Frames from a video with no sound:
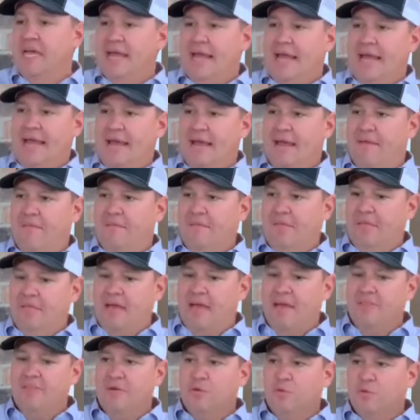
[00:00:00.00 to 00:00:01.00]
And the
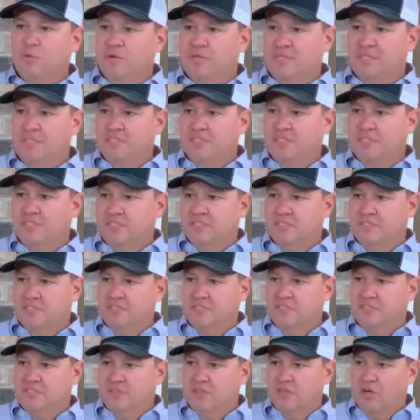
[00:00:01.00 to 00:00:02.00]
other ones, the
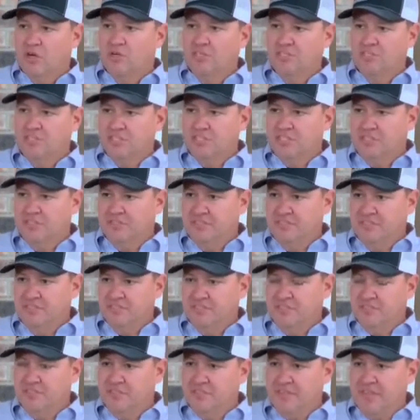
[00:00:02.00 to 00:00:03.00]
larger units,